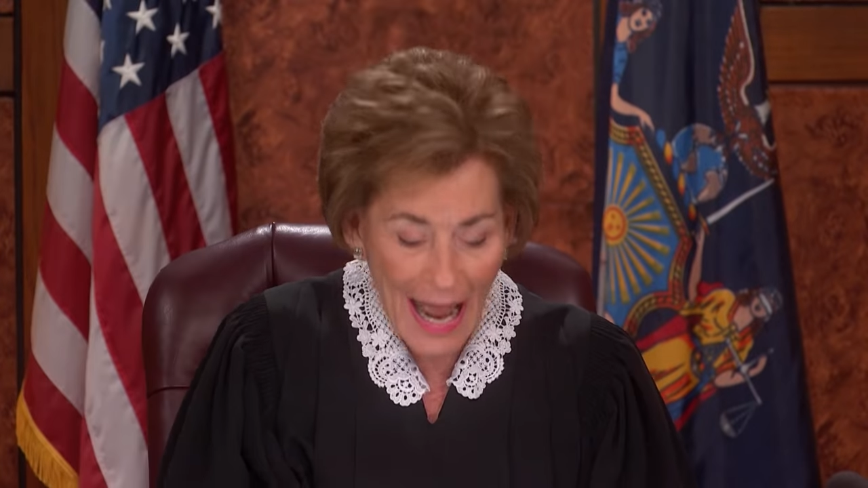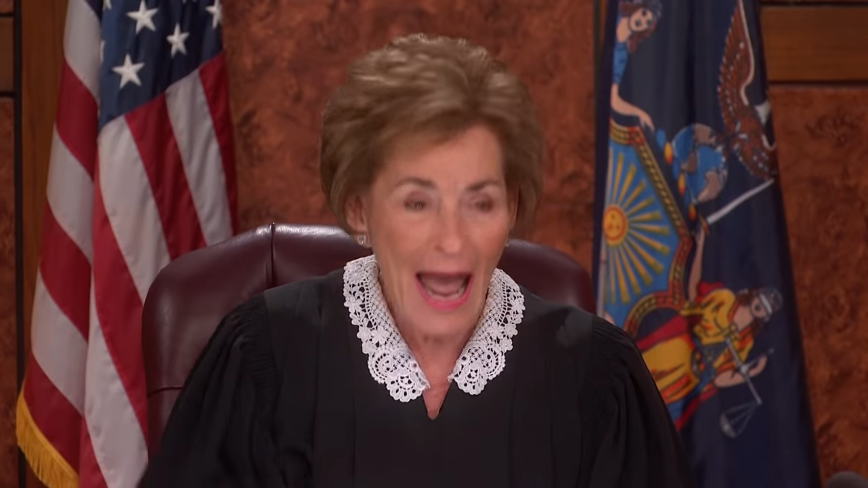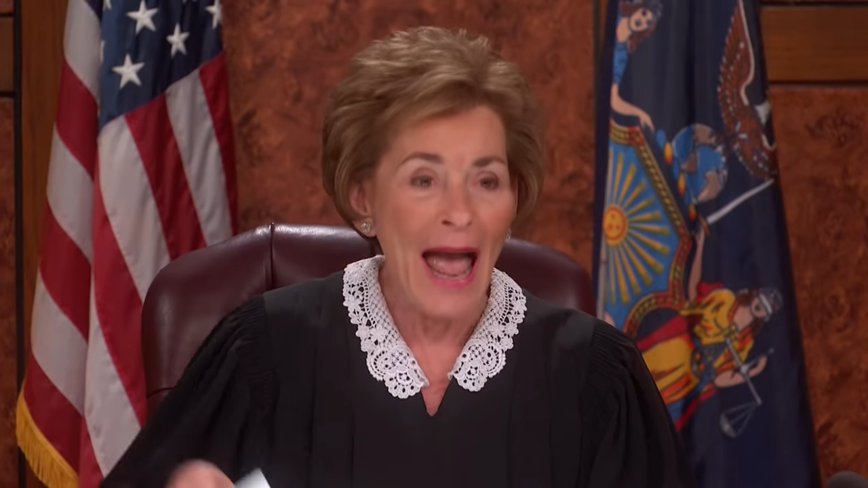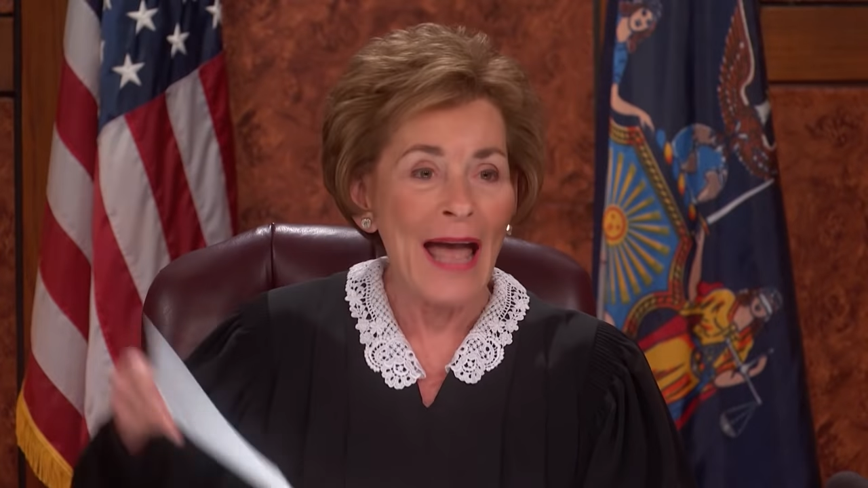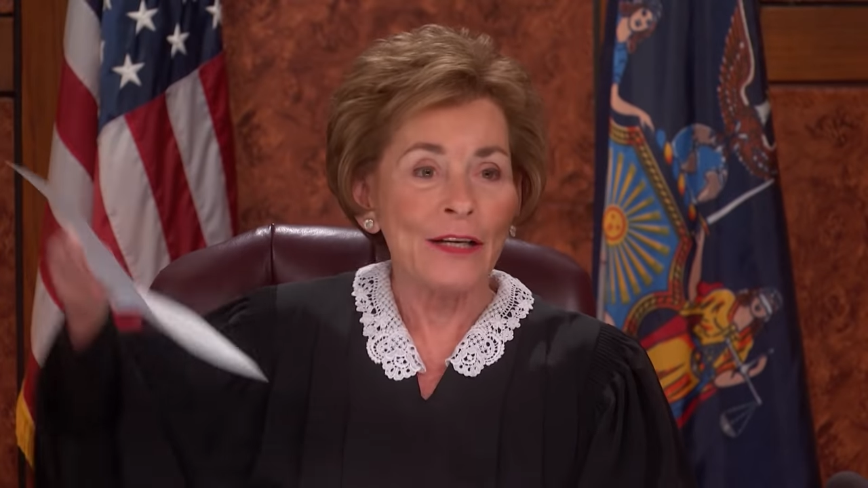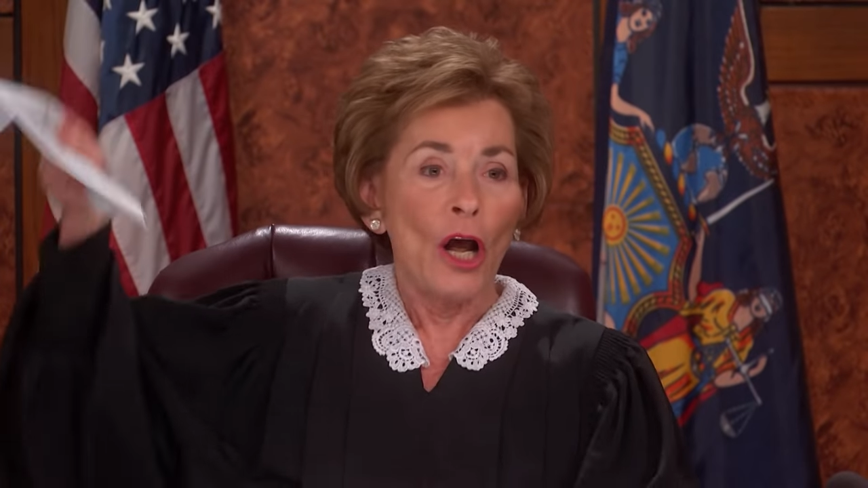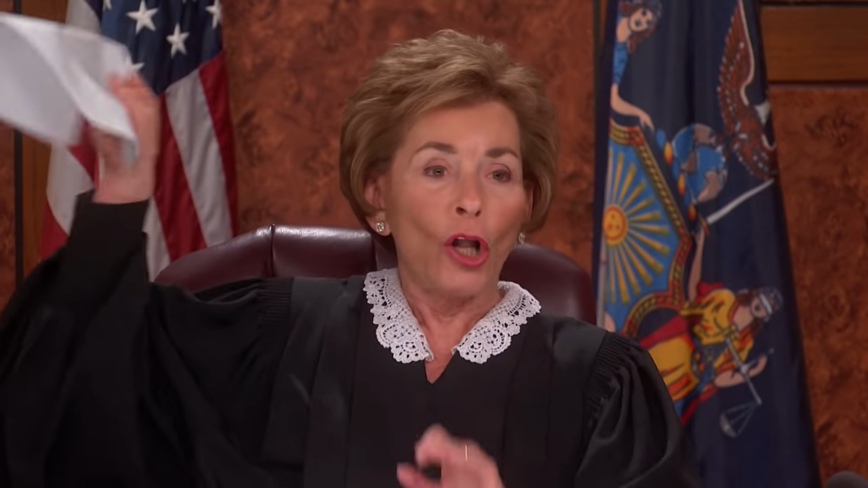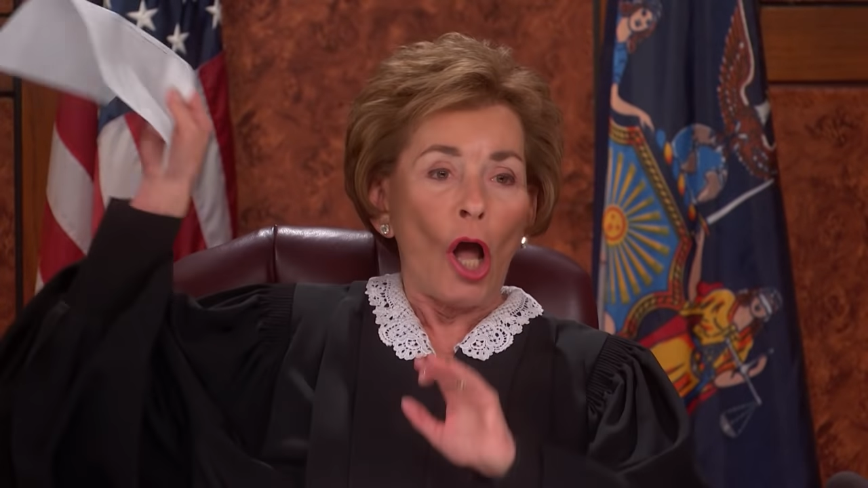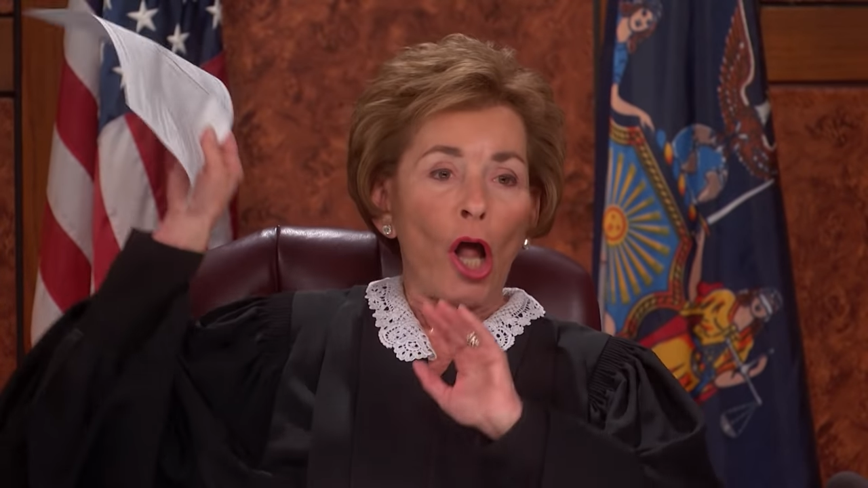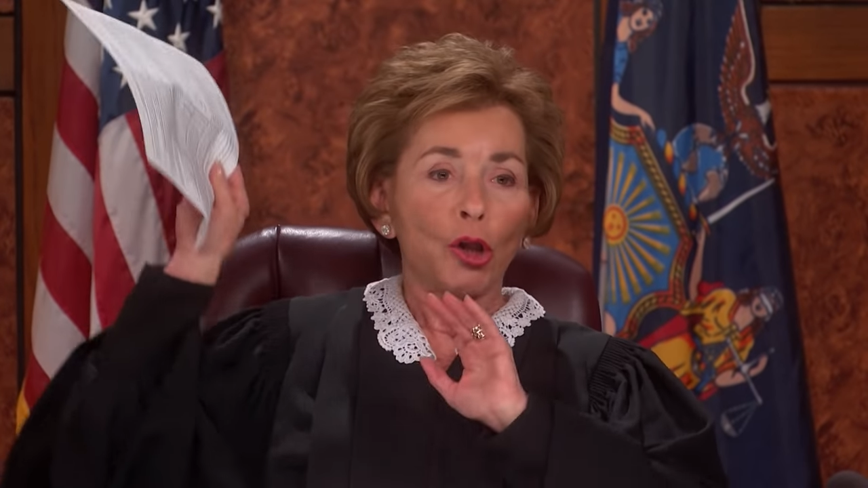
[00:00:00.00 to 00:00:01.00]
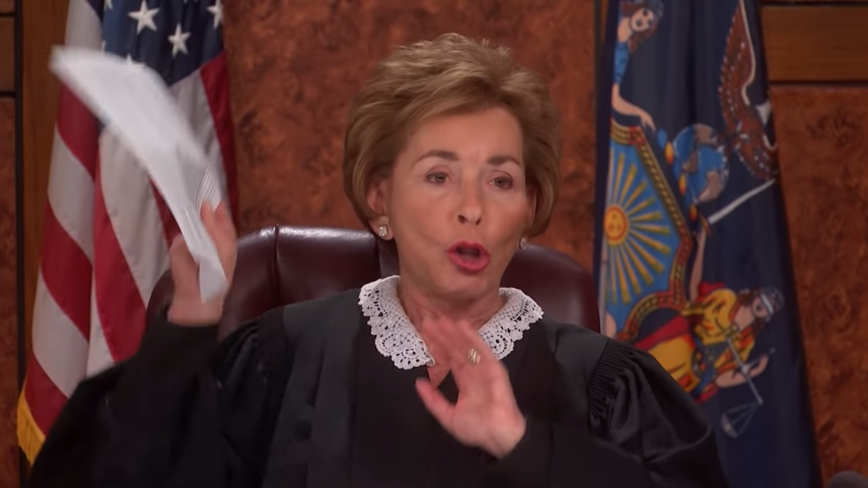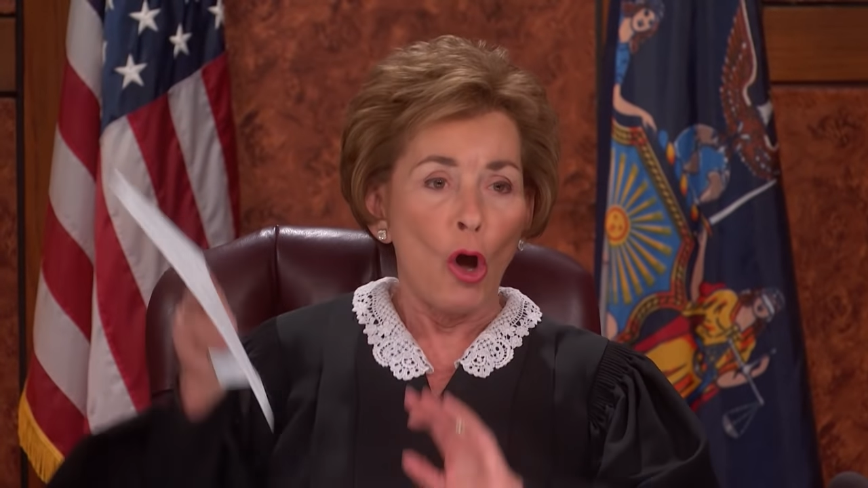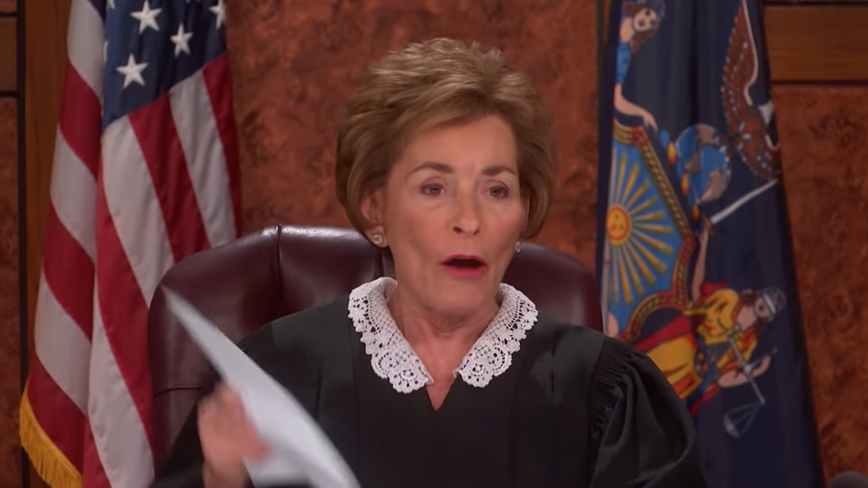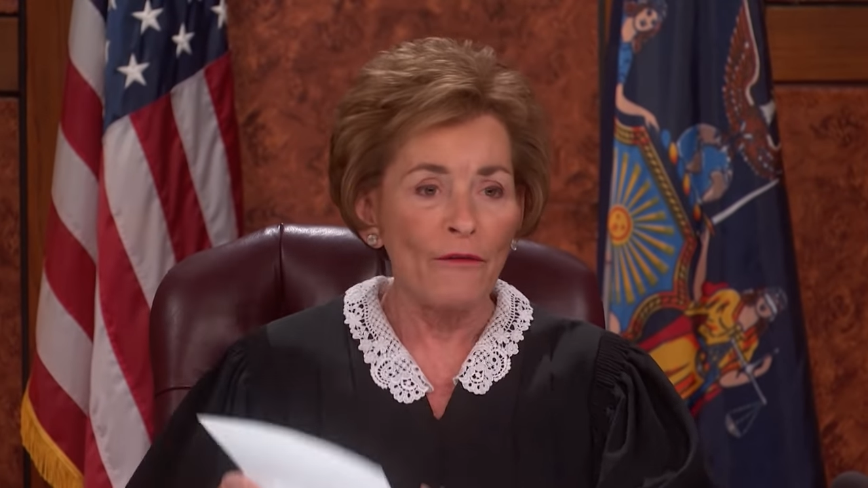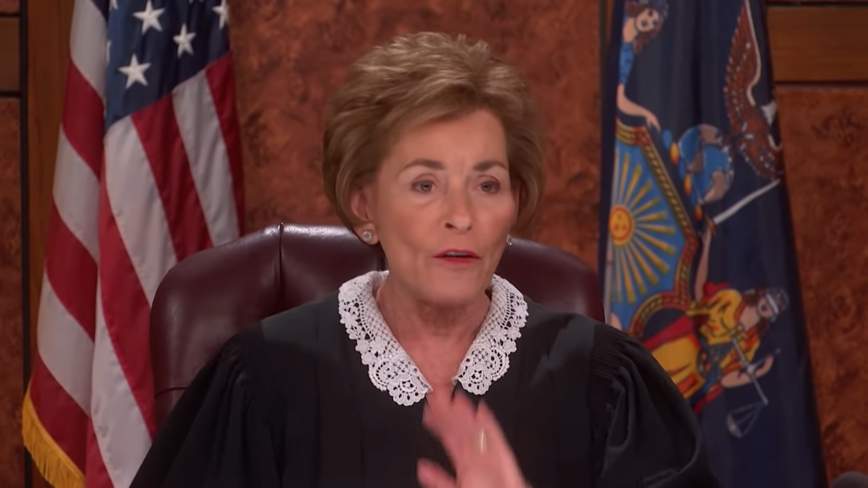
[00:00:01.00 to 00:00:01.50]
had a
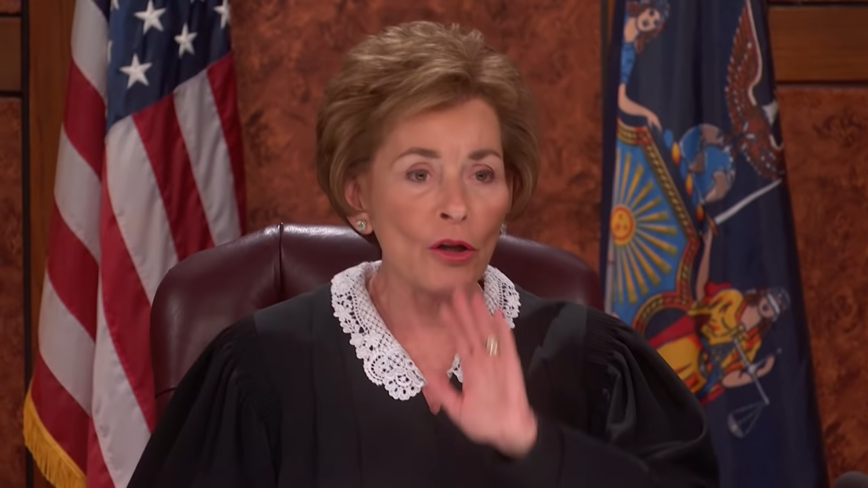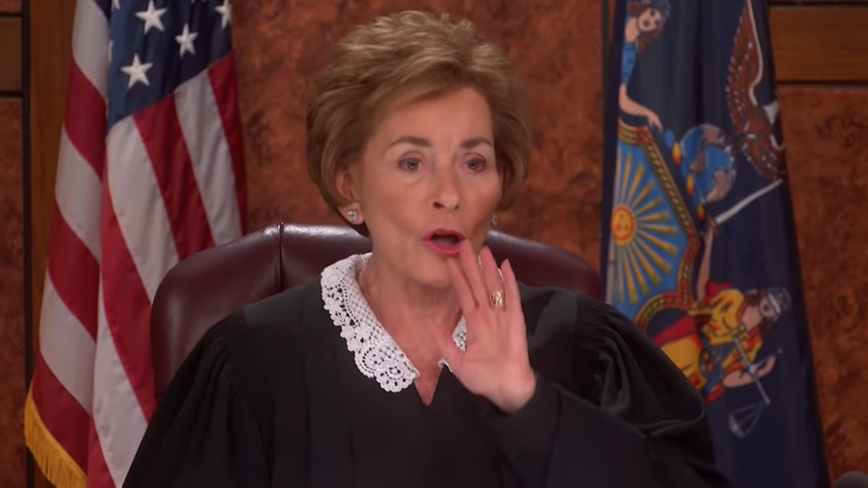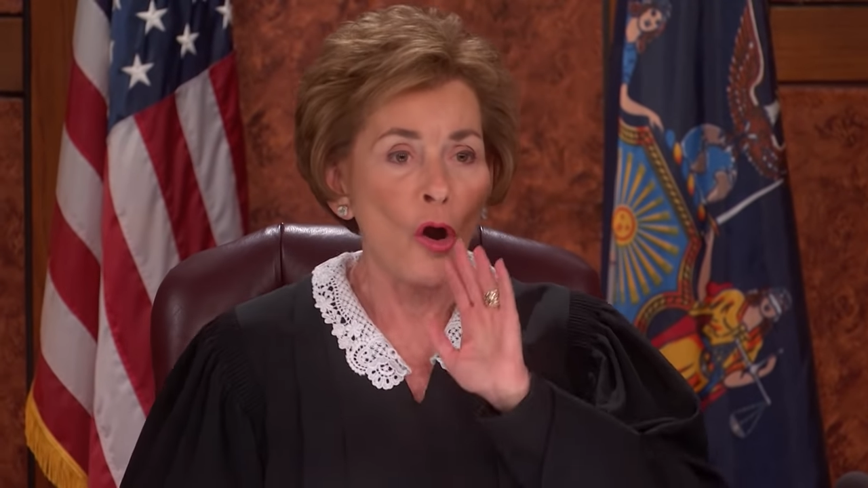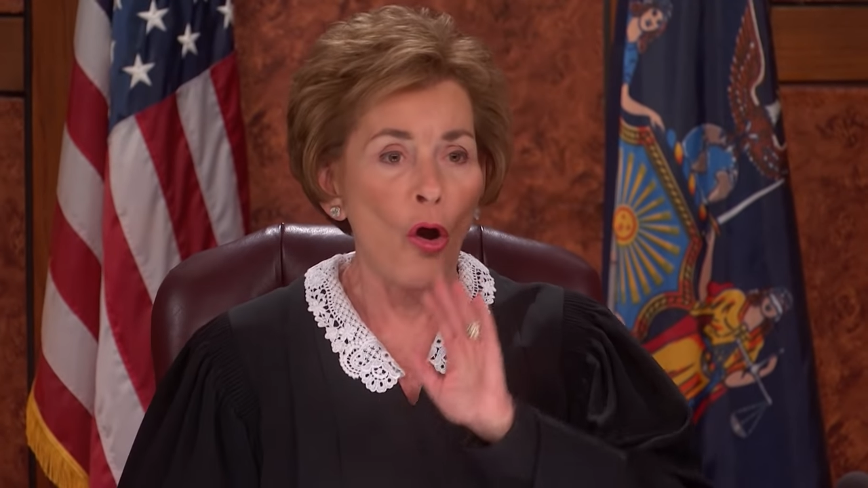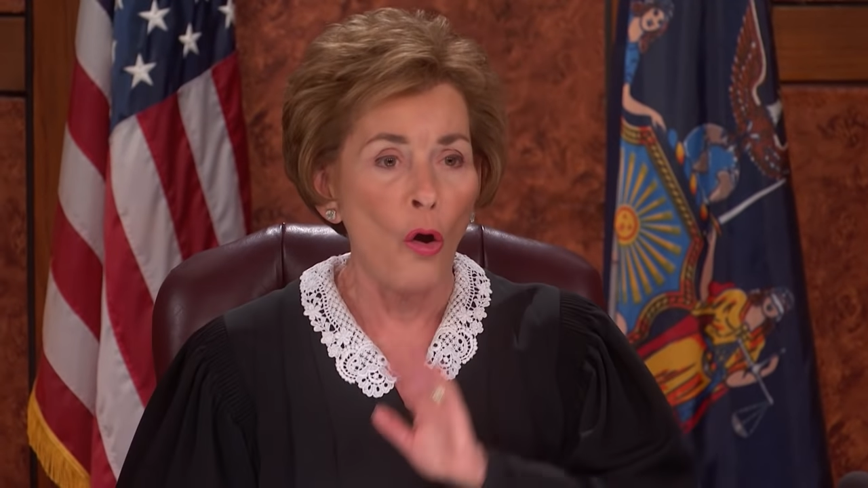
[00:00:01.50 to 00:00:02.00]
lawful